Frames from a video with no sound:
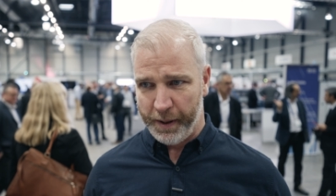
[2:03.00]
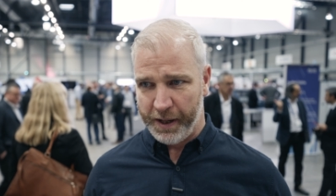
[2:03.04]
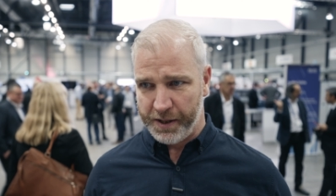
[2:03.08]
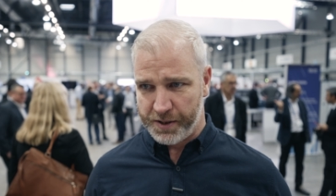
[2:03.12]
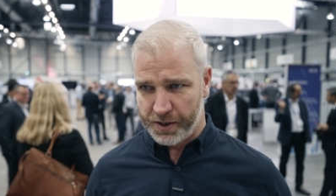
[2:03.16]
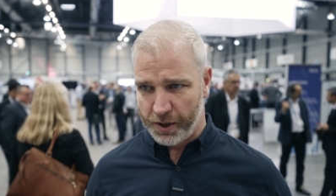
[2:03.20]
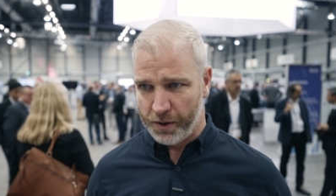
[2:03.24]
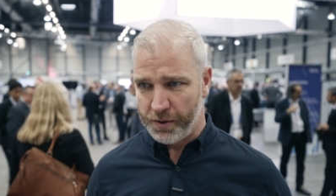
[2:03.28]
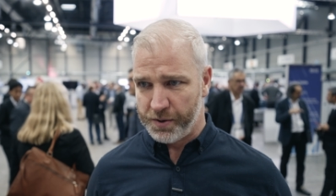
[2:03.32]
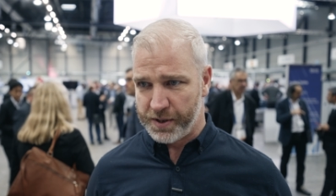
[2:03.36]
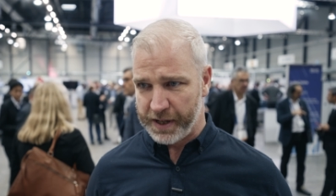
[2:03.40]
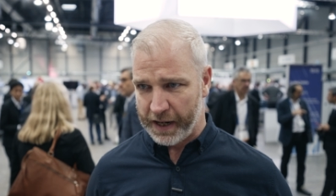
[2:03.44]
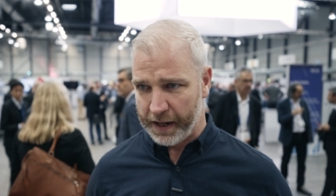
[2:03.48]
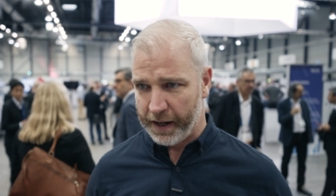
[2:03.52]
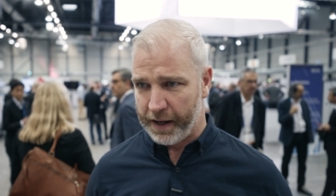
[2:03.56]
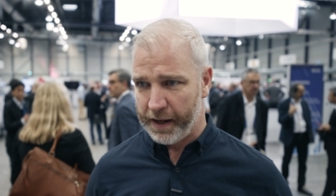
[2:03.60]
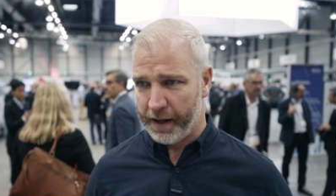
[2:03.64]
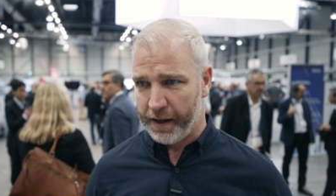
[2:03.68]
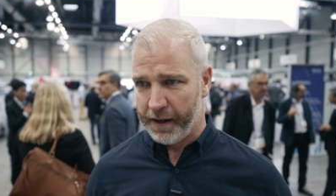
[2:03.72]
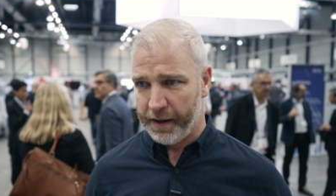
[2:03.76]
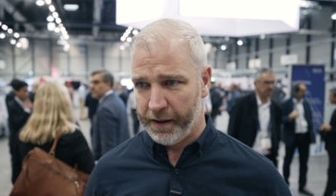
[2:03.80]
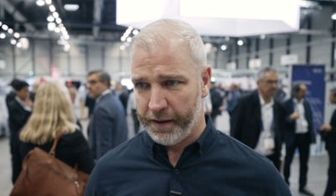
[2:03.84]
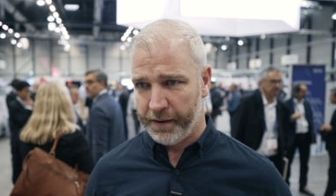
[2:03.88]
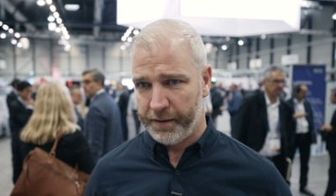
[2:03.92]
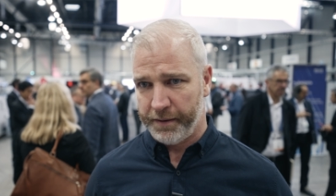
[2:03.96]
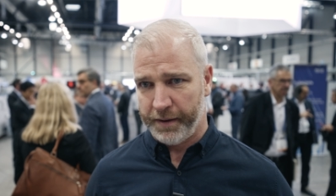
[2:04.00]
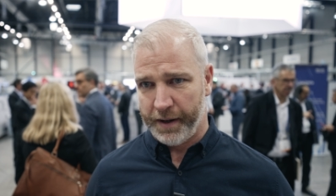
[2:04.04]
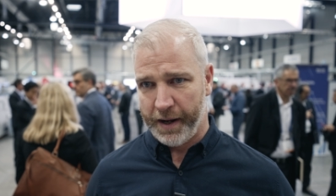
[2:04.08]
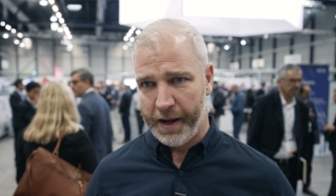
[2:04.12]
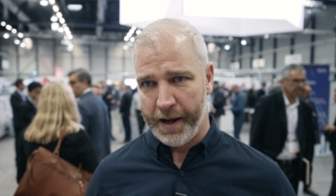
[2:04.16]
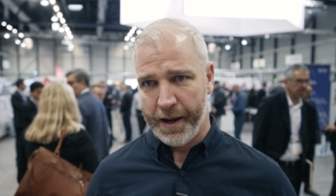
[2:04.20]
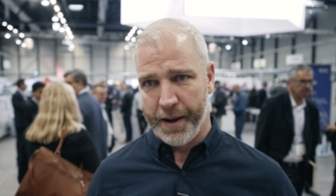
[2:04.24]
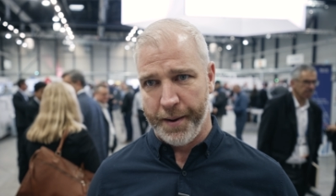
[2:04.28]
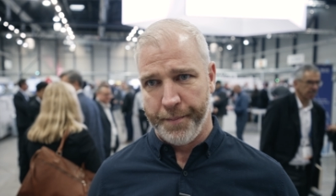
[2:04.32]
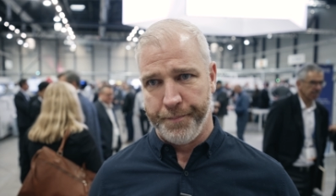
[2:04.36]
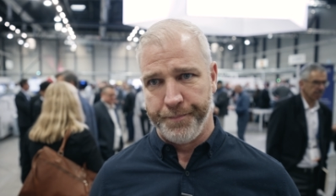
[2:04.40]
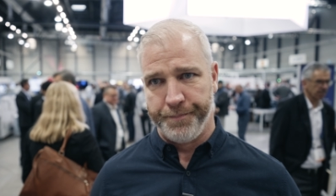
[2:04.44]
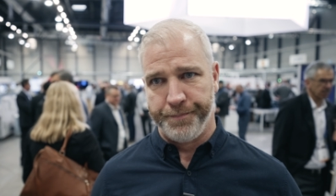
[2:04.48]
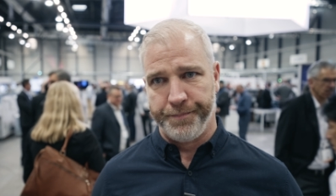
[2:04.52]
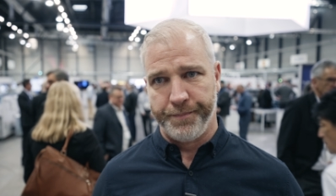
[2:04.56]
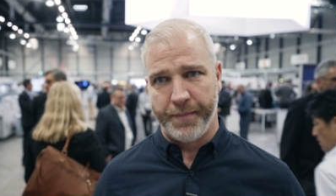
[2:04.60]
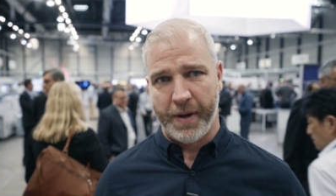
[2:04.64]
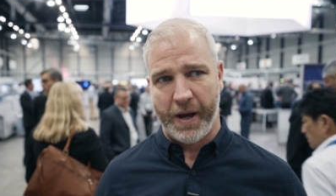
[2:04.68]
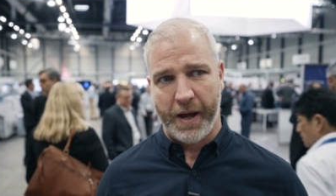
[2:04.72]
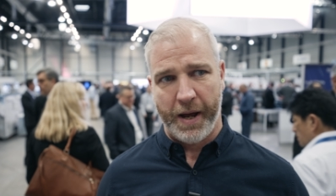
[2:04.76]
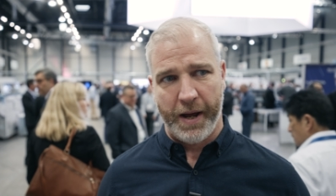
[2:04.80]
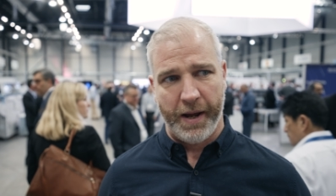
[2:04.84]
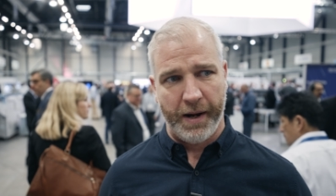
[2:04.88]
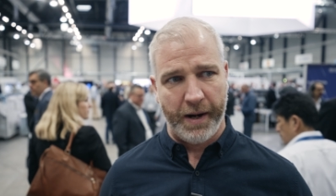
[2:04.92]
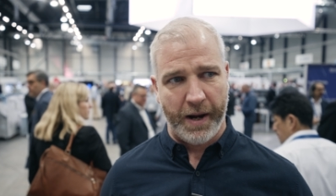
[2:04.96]
B2 10 color um,
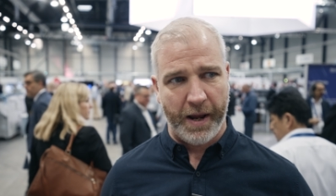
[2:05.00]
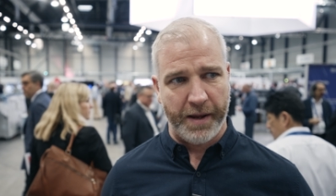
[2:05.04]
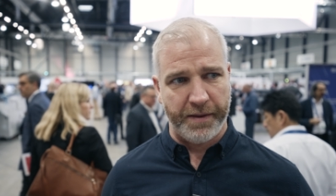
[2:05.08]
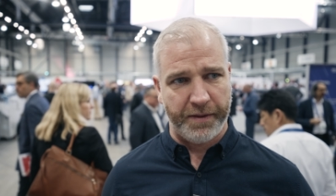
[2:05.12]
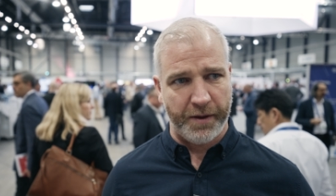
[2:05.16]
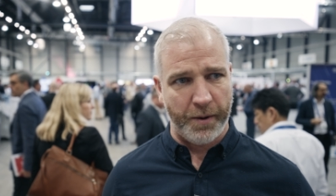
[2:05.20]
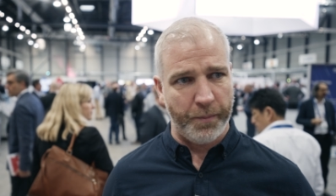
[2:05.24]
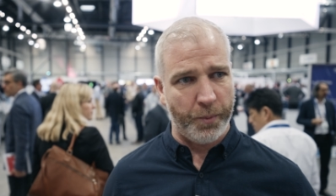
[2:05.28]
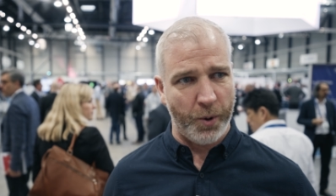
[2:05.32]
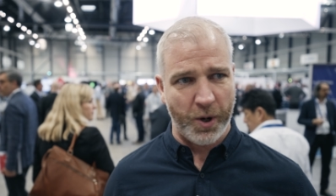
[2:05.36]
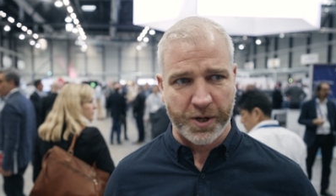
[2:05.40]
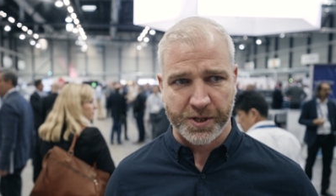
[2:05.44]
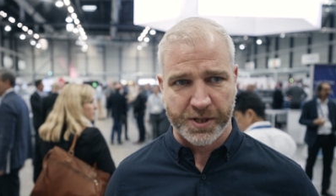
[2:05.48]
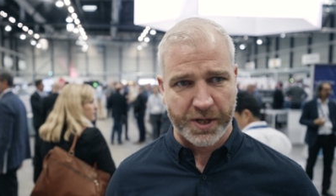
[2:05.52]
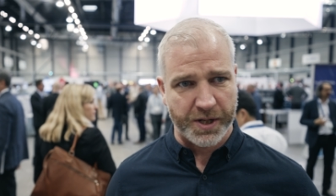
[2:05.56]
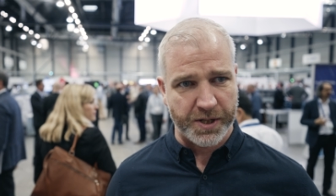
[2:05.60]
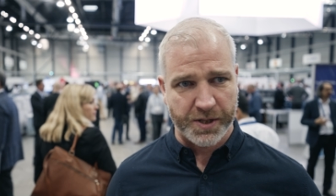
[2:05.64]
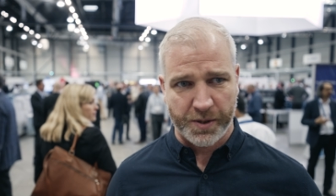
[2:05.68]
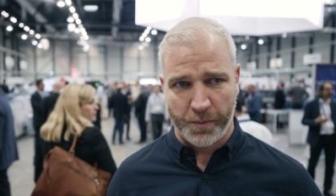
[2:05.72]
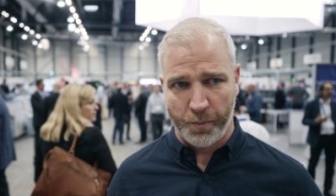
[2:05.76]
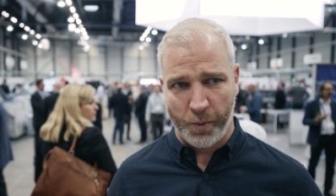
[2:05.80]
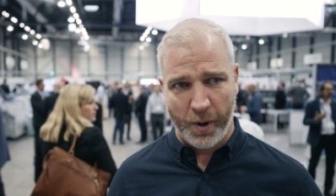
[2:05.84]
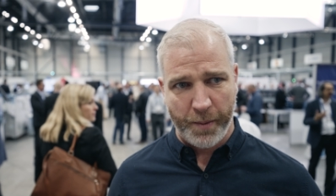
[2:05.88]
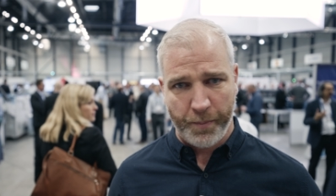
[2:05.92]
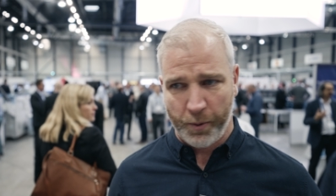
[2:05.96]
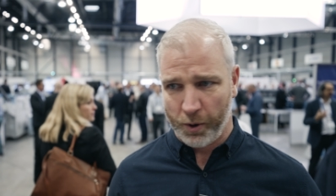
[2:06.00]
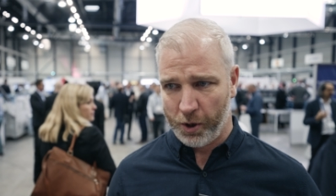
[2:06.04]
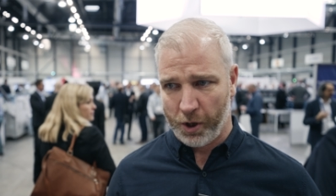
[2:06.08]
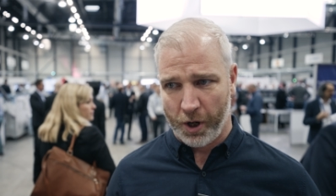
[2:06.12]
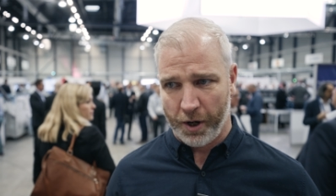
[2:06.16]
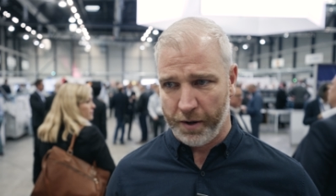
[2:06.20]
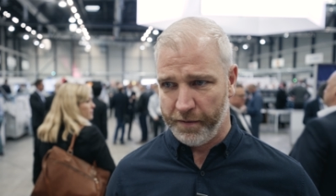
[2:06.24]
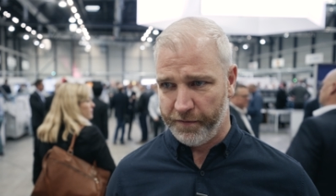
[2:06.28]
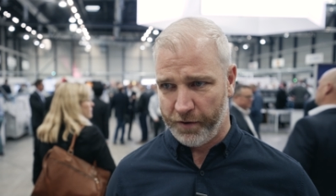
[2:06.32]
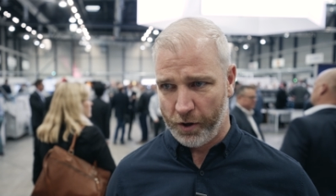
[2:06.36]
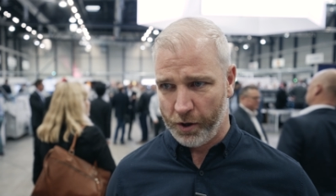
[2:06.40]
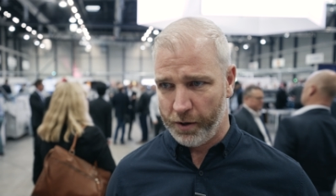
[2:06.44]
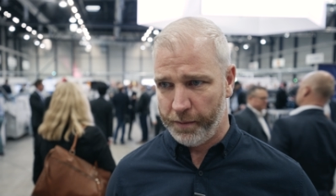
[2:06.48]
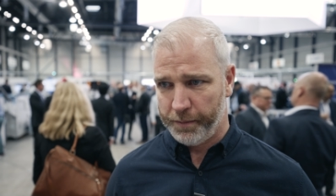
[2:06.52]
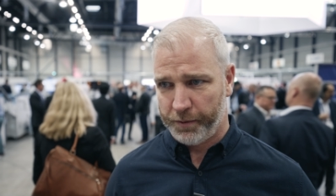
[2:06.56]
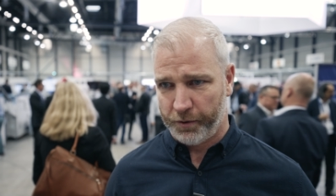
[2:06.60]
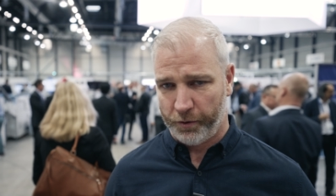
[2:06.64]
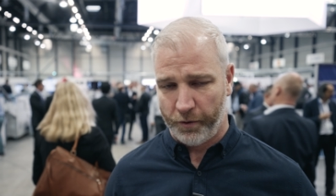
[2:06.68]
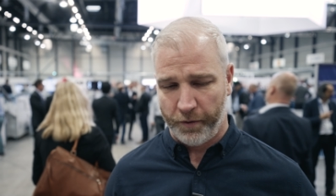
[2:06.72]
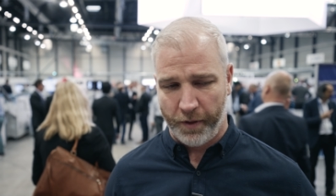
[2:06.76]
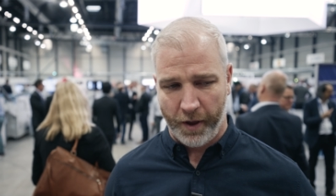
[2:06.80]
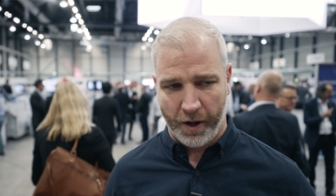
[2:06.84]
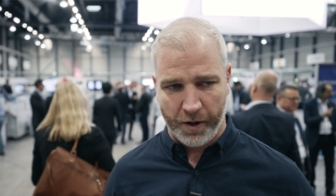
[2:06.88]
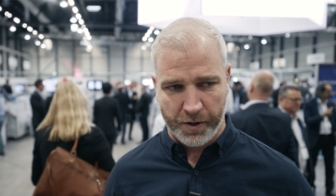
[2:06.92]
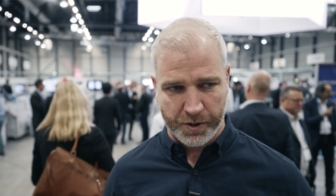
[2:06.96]
uh, litho presses and we put a lot of volume
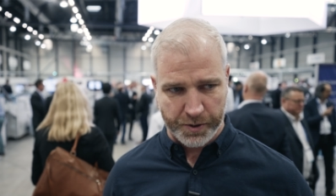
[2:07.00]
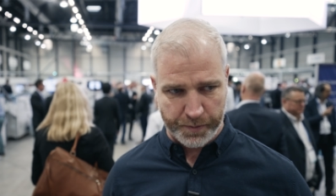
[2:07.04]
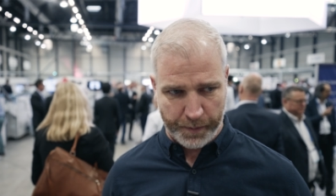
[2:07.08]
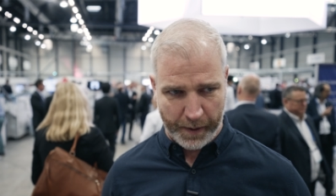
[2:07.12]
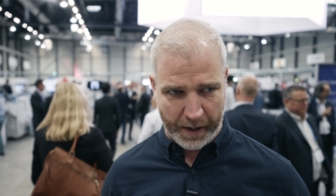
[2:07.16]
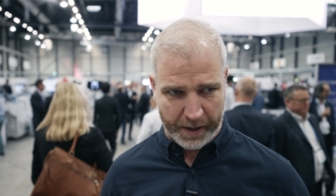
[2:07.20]
through those.